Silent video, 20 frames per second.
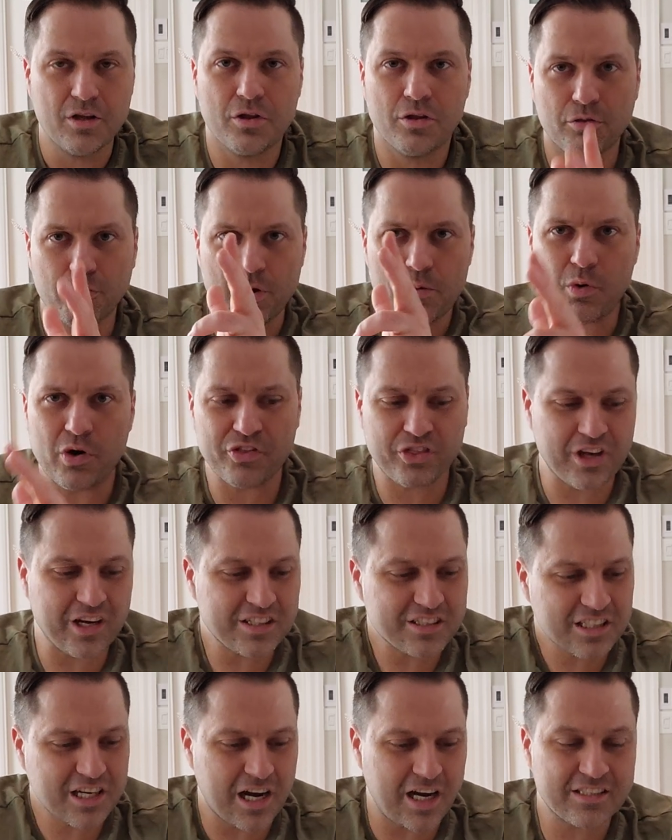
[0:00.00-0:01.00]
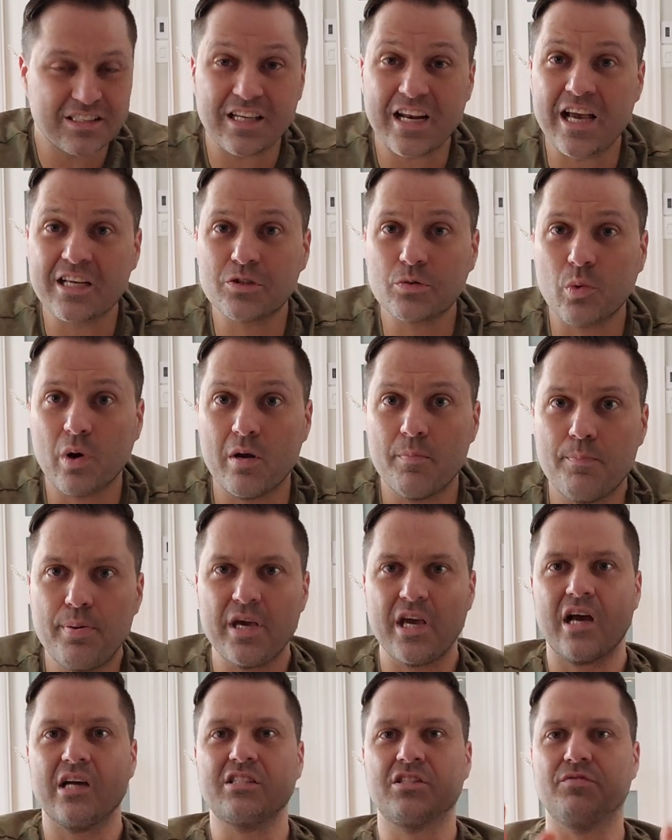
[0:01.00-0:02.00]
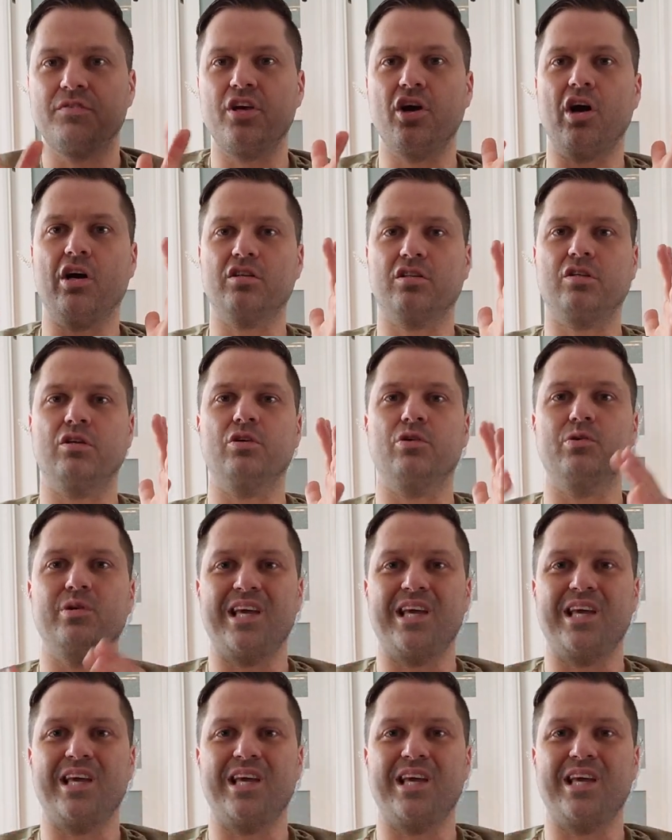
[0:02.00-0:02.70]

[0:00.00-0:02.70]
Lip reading: 3 more things, guys. The next one, PSVR 2.